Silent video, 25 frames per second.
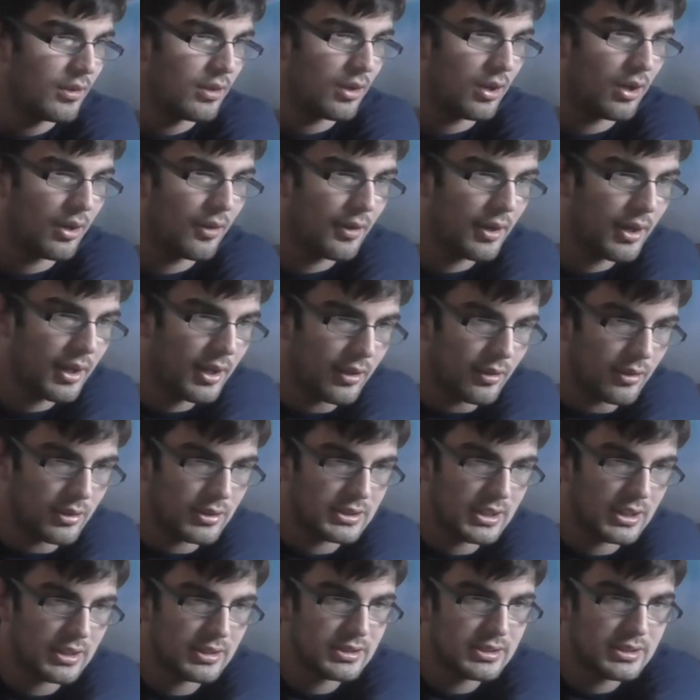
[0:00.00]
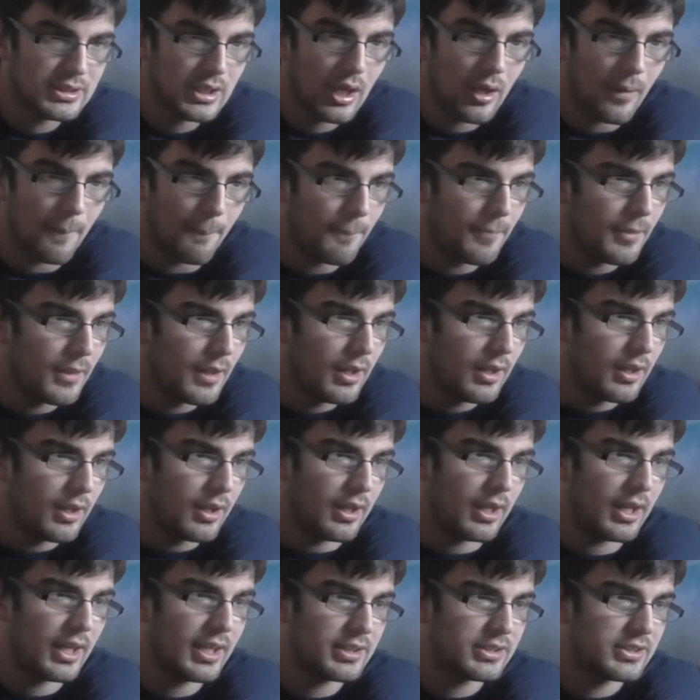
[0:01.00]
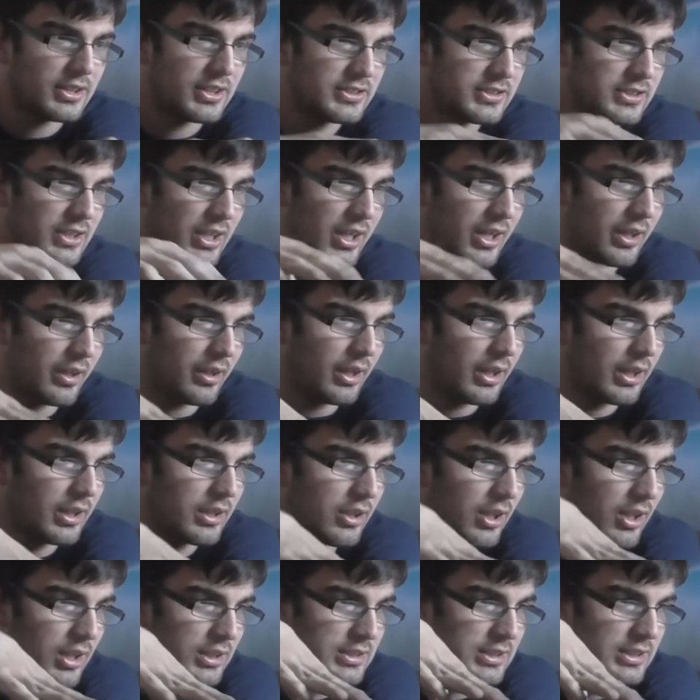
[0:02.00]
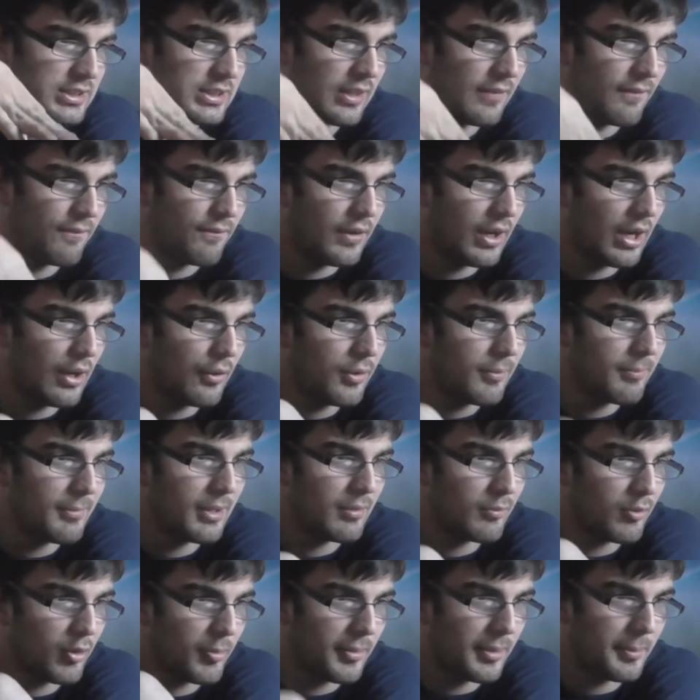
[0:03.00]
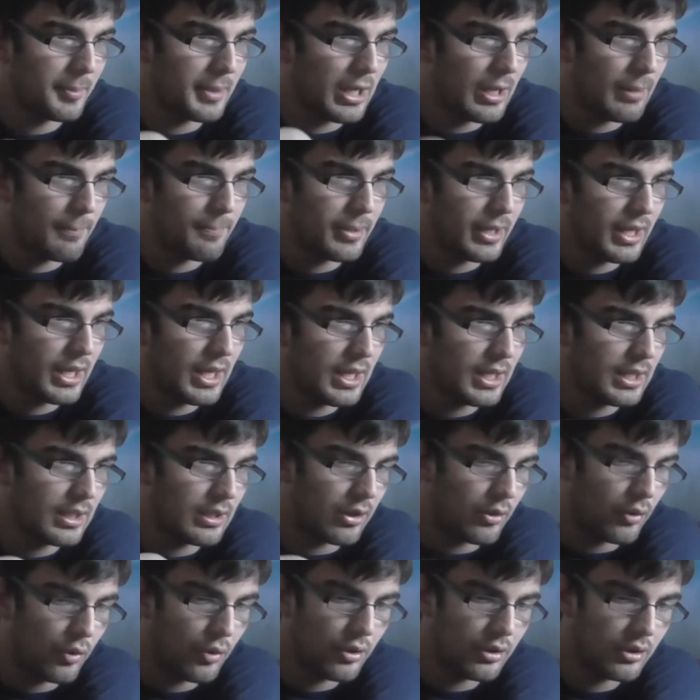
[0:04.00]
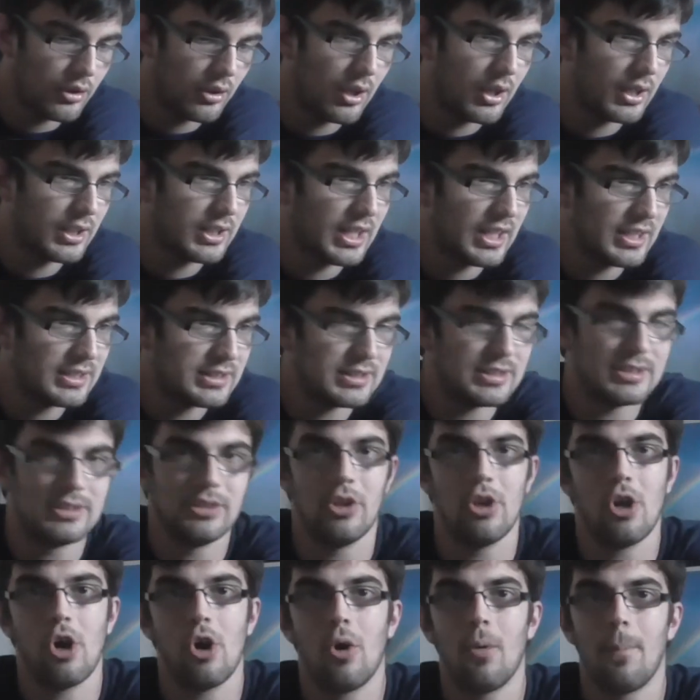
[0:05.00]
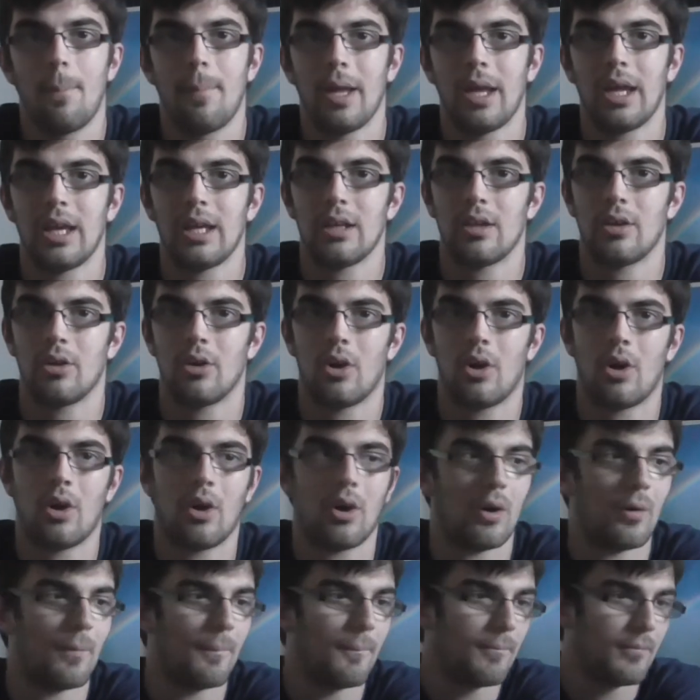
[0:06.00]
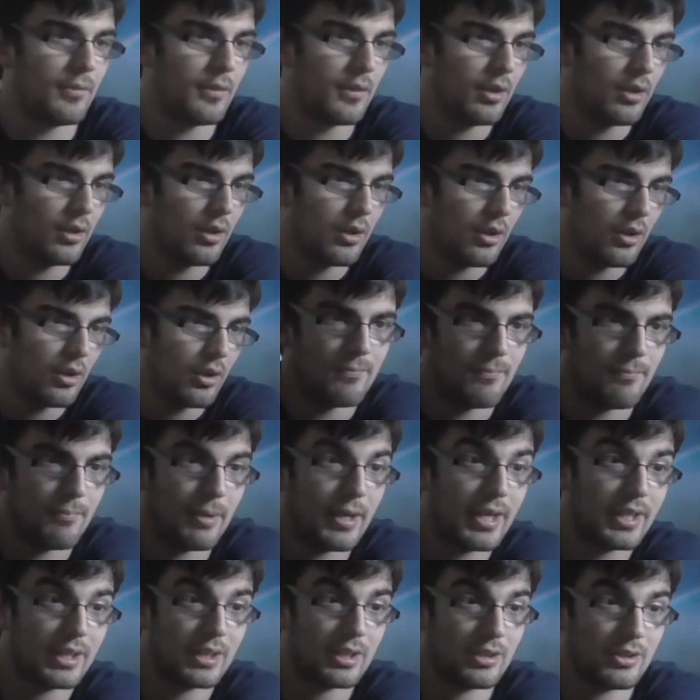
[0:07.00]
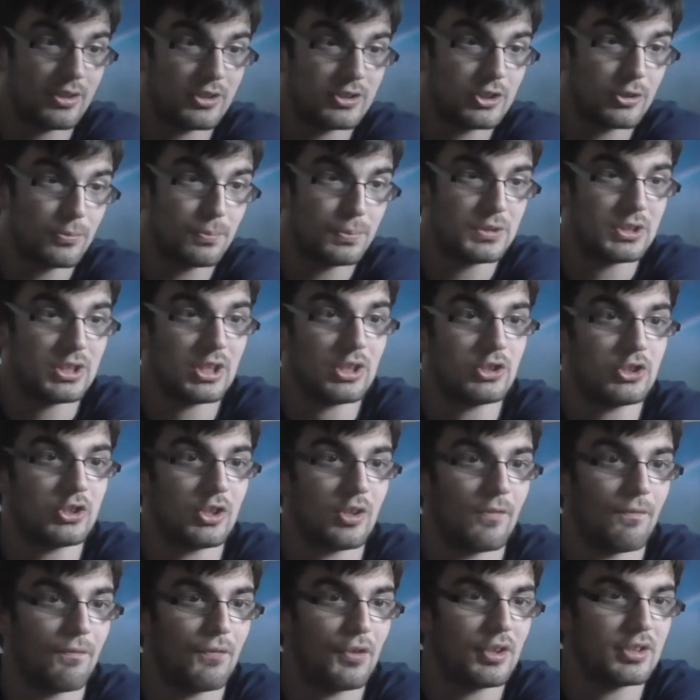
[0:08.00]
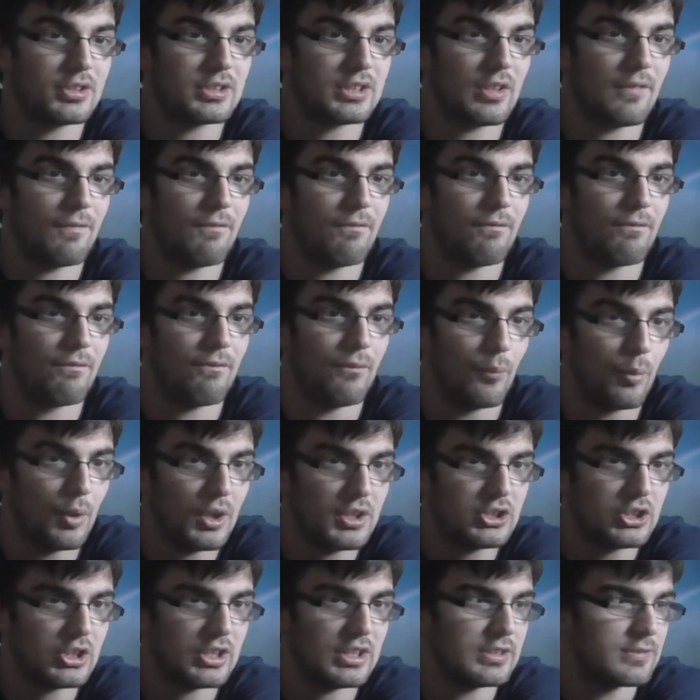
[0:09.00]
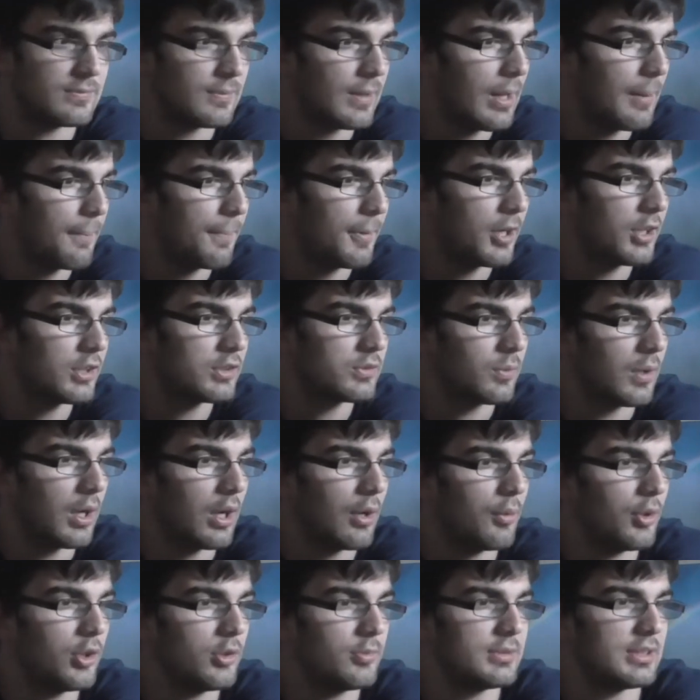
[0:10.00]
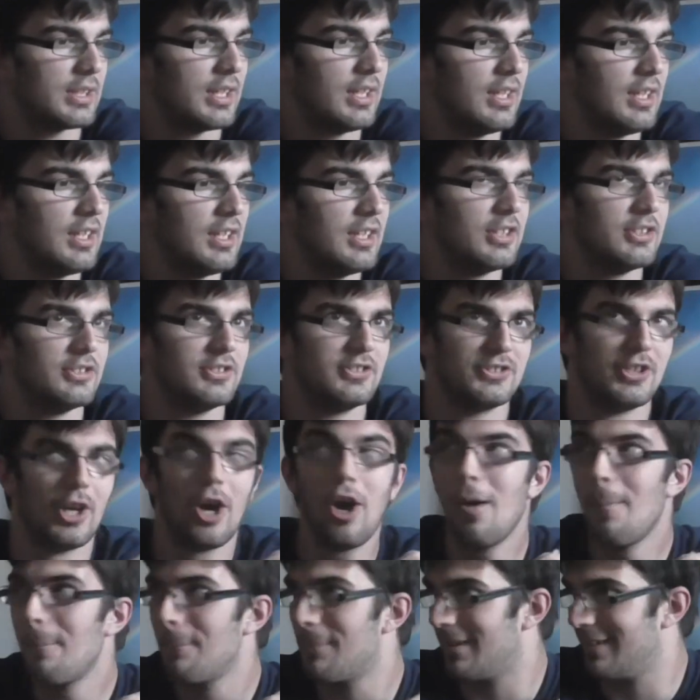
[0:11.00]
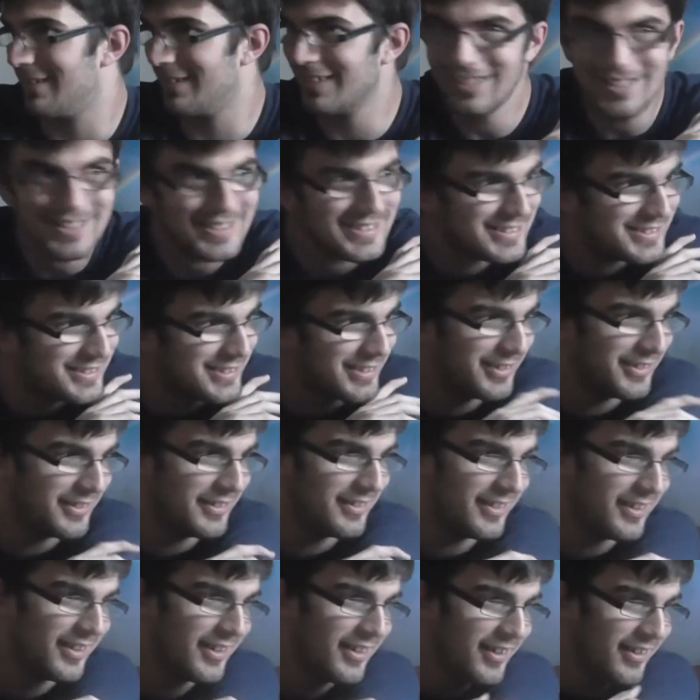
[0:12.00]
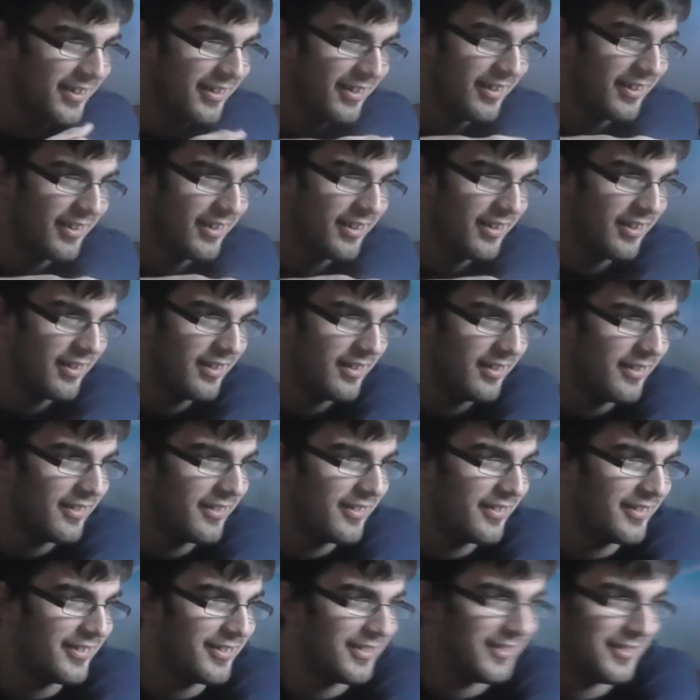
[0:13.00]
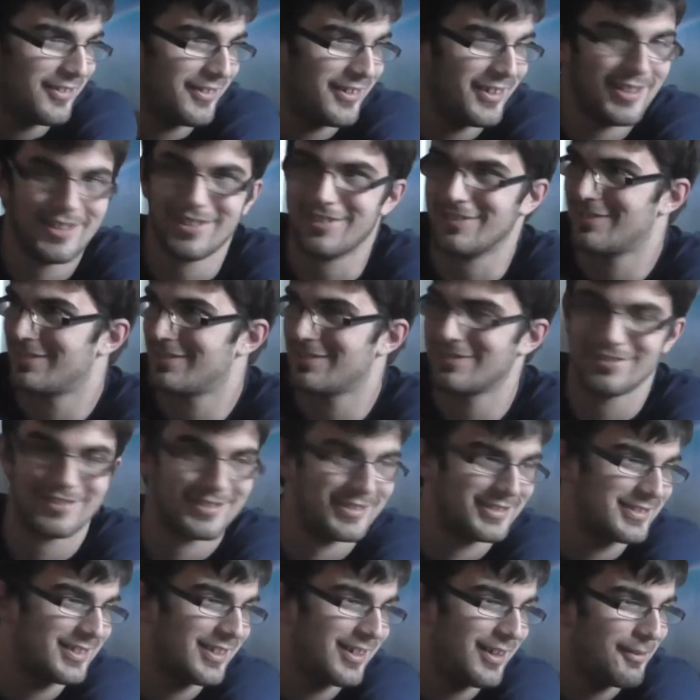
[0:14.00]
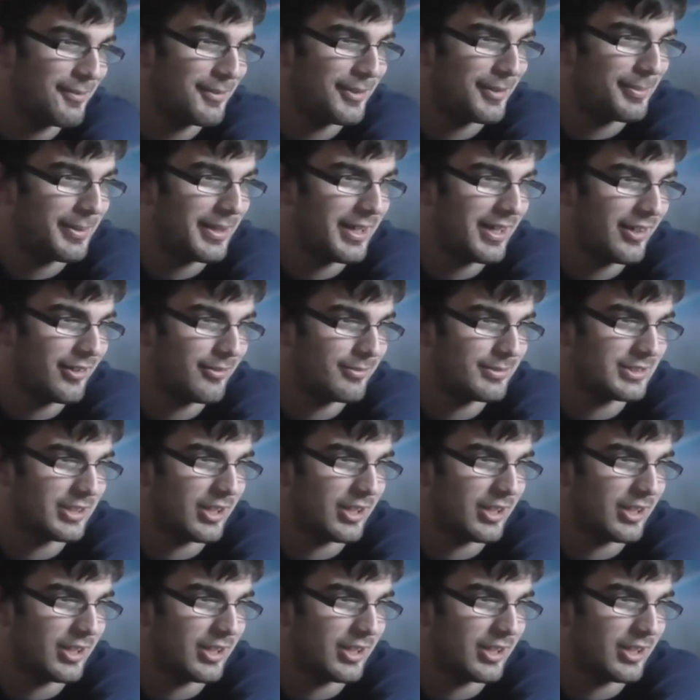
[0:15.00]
Alright, sun's up. It causes a very minimum amount of pain, or in a lot of cases, no pain at all. Back in the superstition, fears of witches, vampires, werewolves, zombies! So, yes, I have a pal of a